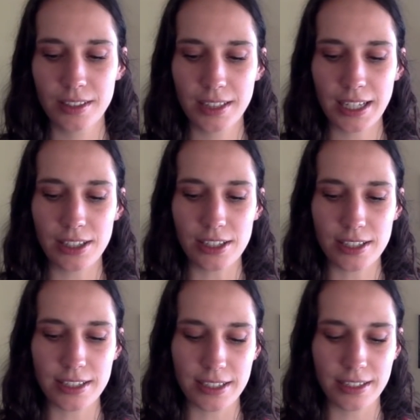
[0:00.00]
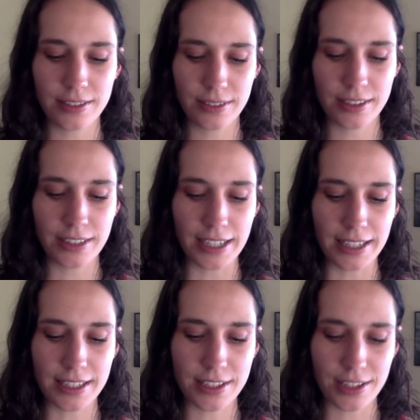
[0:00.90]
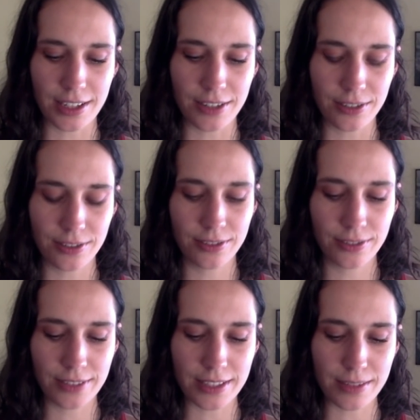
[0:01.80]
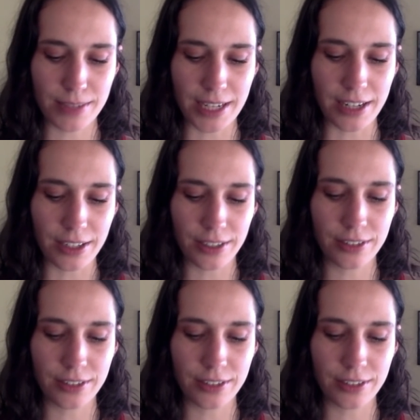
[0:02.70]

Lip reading: I lost it. Alright, let's channel with some tarot.